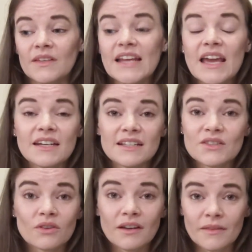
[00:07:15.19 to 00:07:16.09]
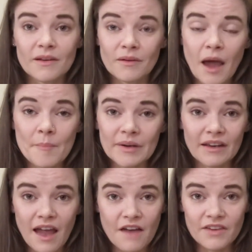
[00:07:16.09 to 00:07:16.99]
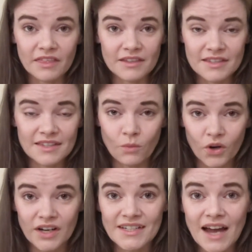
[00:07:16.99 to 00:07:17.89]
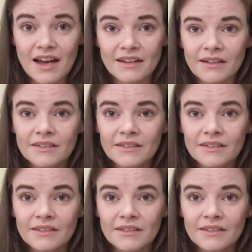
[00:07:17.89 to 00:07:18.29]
tenants or the company having this work done